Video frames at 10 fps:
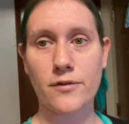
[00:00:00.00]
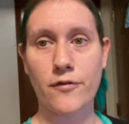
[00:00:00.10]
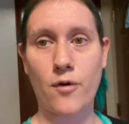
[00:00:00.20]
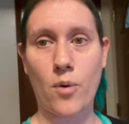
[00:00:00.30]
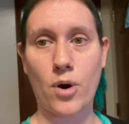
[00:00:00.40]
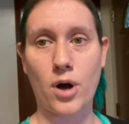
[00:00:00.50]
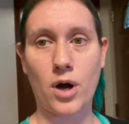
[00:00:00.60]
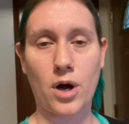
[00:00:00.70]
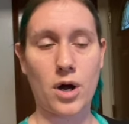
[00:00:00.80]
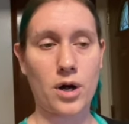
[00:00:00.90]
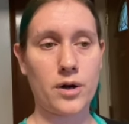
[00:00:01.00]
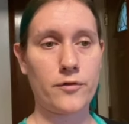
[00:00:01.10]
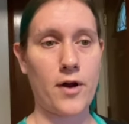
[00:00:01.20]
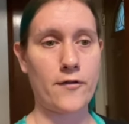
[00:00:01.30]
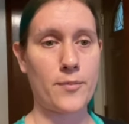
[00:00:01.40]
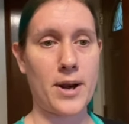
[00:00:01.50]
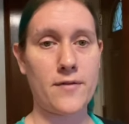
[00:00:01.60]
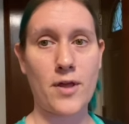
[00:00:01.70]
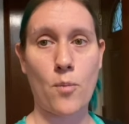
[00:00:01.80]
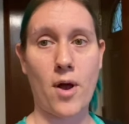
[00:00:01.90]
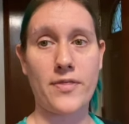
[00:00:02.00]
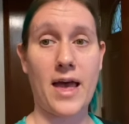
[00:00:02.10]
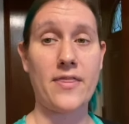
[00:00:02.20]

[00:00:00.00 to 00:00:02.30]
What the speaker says: for everybody if they want that.